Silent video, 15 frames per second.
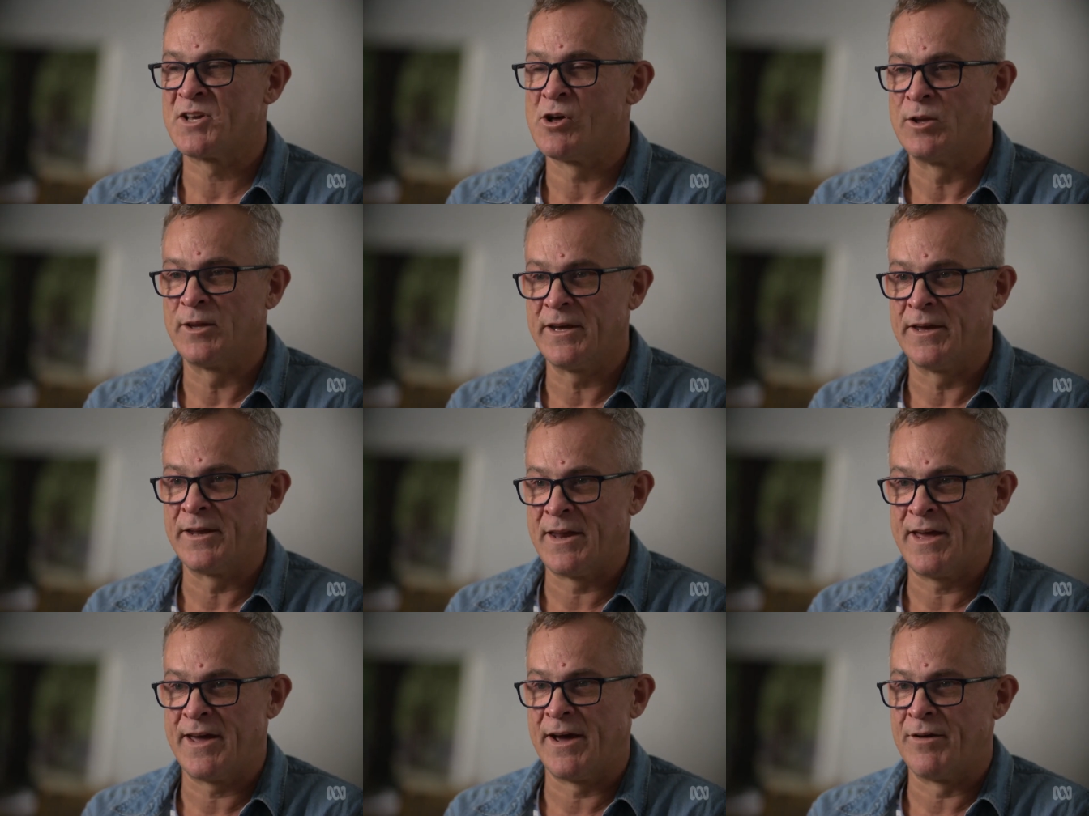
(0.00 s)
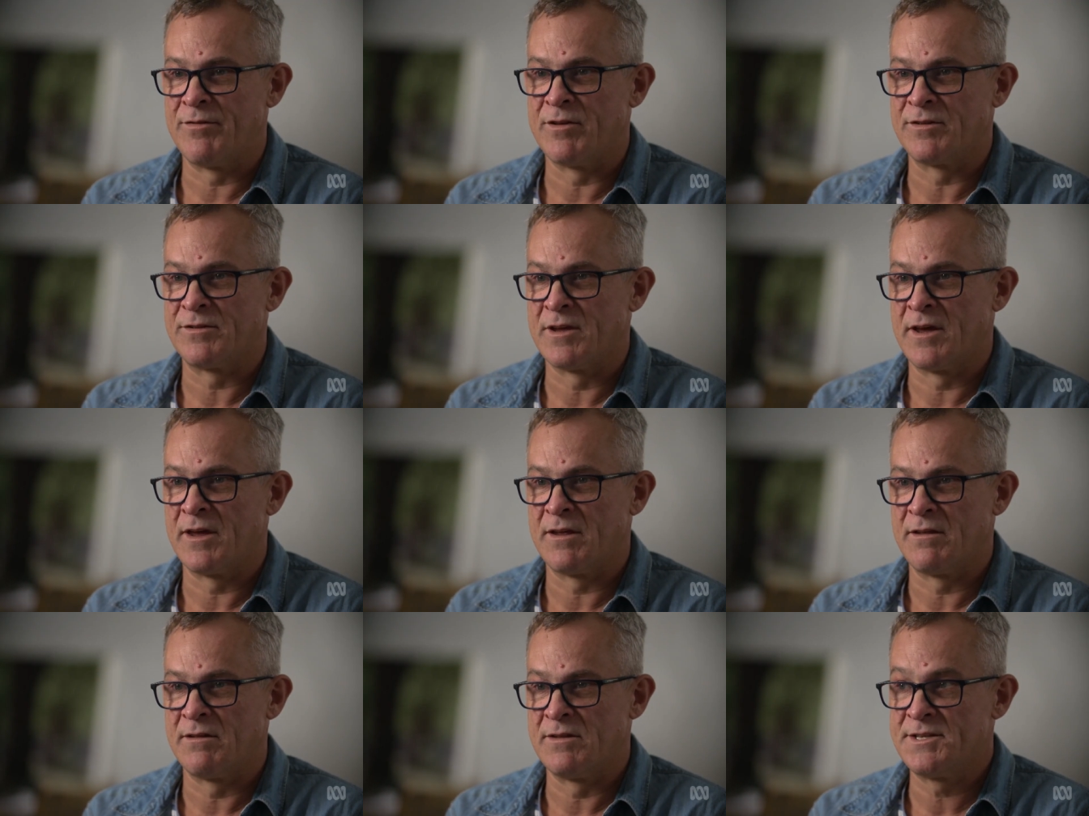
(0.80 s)
clear now that
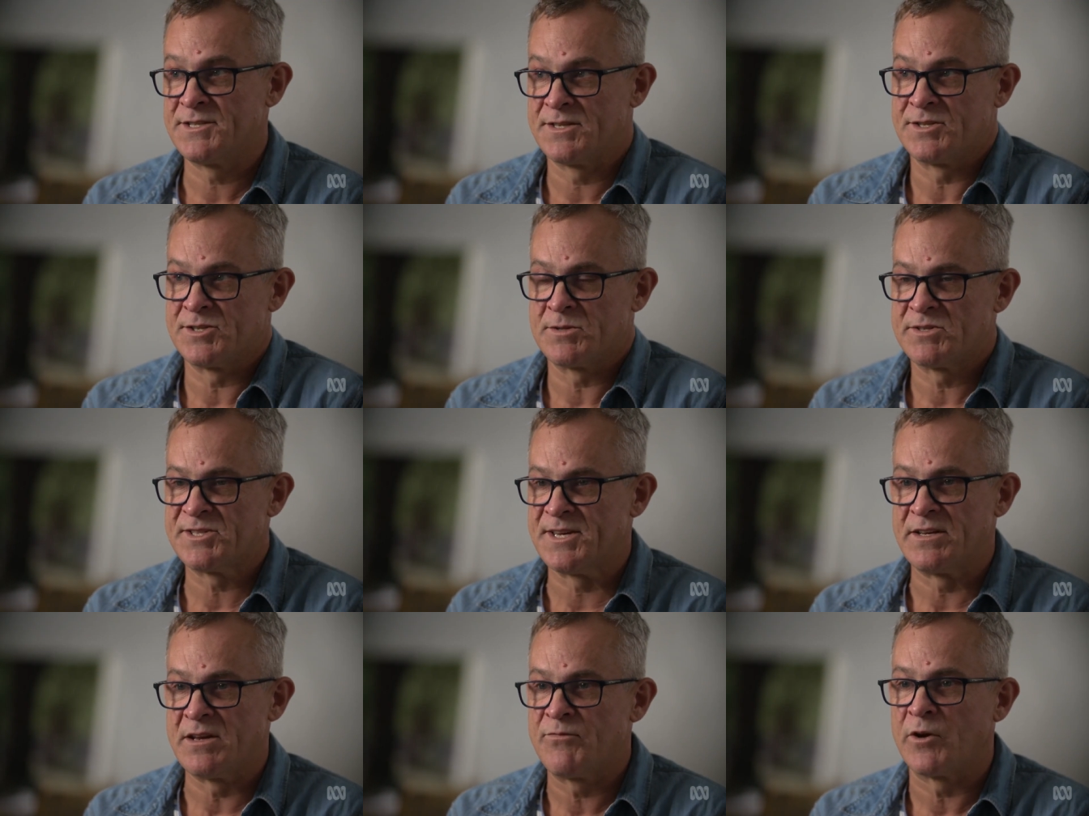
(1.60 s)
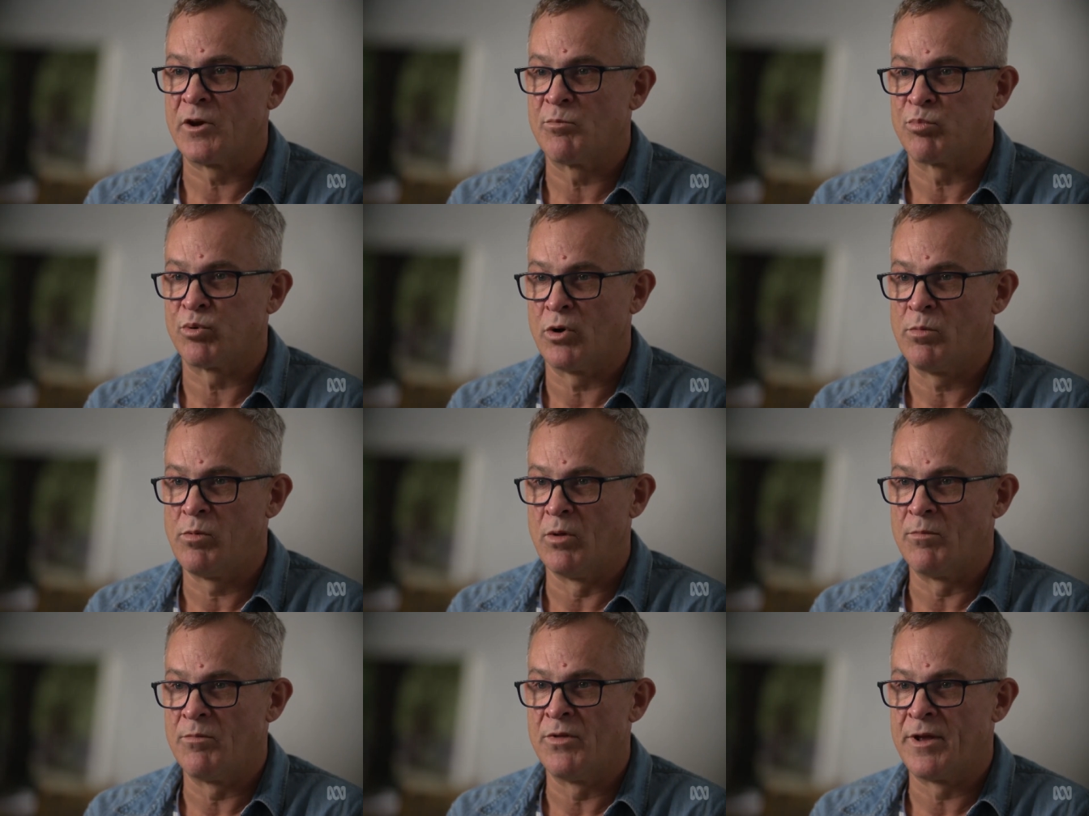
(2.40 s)
this is a significant
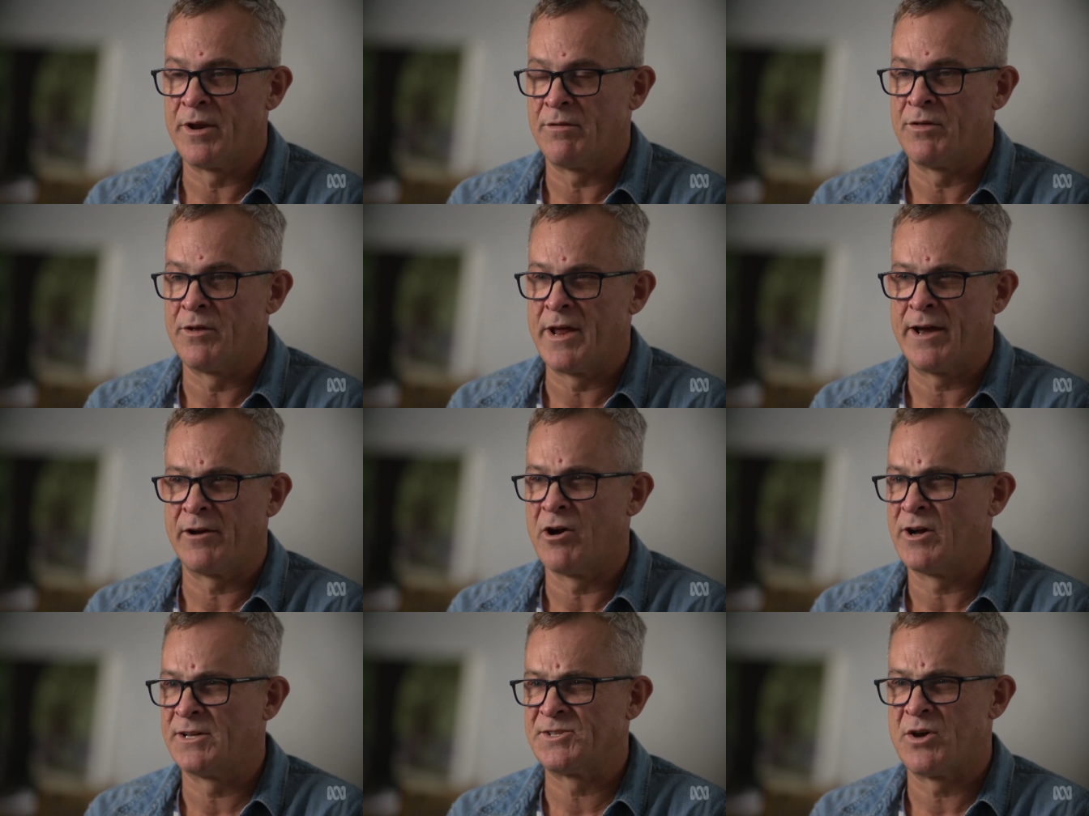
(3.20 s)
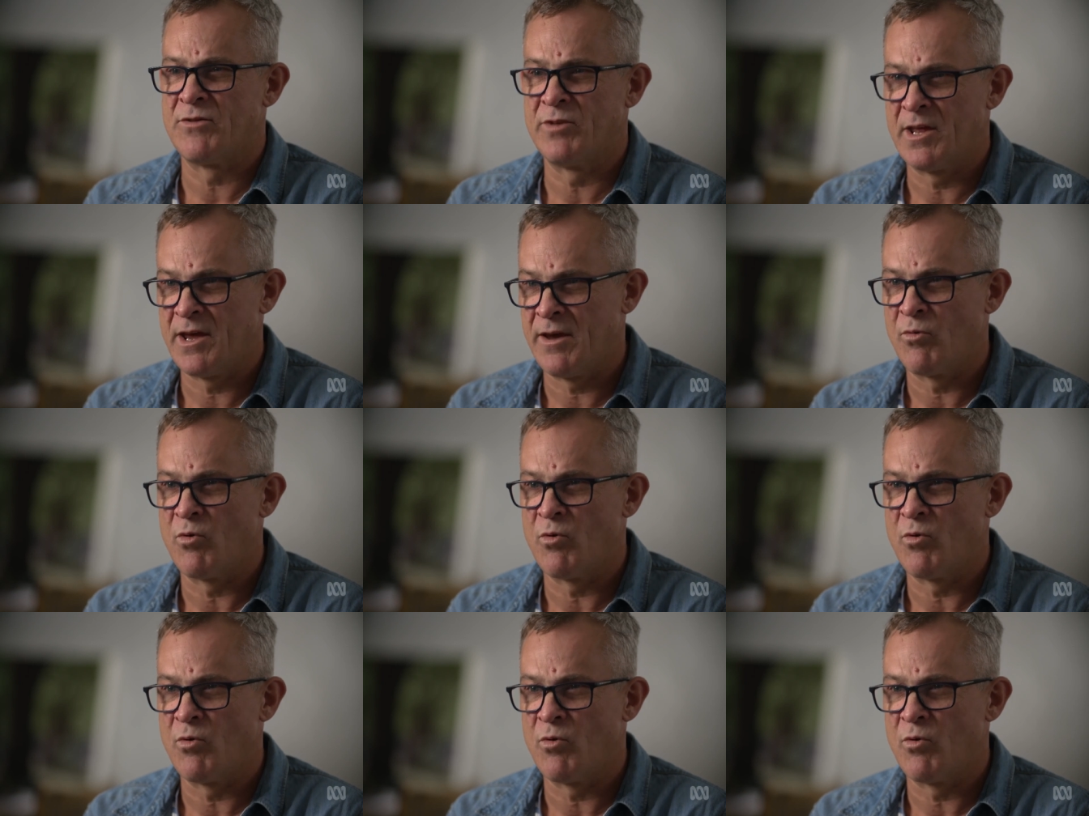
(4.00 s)
problem, that our guys over there